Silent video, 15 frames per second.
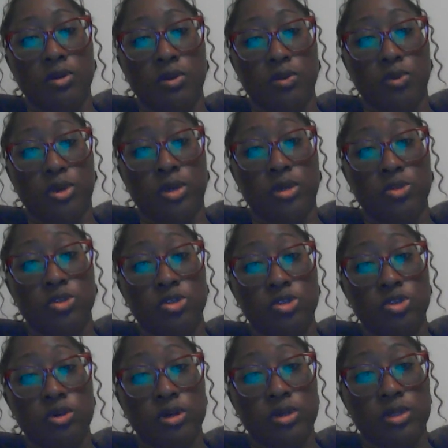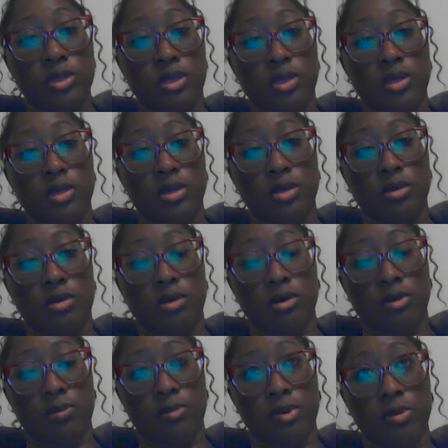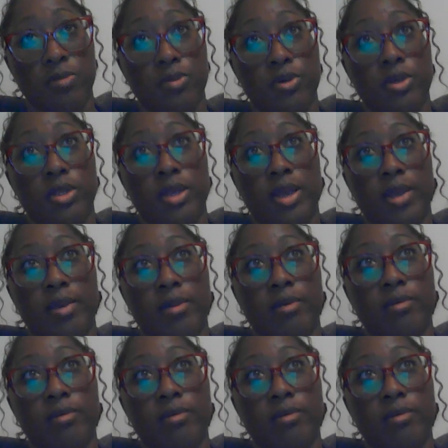reconstructing a memory, like